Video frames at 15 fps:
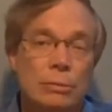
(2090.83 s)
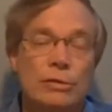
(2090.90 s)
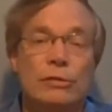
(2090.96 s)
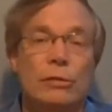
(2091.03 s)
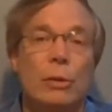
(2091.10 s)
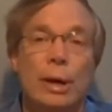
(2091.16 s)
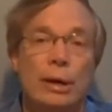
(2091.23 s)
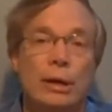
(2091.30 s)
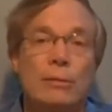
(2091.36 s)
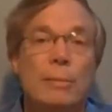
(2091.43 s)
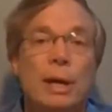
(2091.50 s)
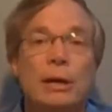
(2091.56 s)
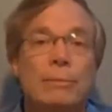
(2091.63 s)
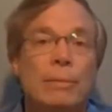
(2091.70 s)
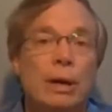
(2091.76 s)
was so I
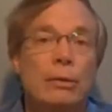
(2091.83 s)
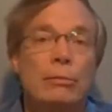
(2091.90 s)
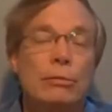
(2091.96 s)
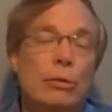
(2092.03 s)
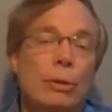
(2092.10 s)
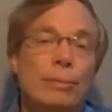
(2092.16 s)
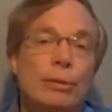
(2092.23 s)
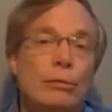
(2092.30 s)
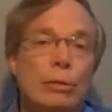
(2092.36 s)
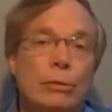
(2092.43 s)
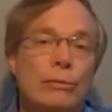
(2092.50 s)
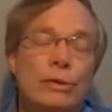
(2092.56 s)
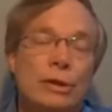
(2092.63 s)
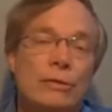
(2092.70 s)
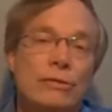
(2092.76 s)
could make my own
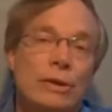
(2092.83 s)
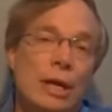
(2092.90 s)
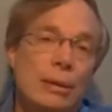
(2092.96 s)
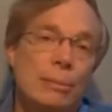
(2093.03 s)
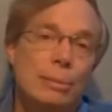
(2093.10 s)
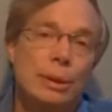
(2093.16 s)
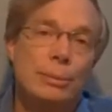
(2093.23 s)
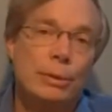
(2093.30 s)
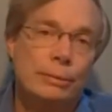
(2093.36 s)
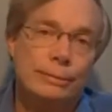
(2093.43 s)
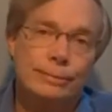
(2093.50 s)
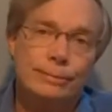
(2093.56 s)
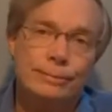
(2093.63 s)
cryptocurrency and scam people.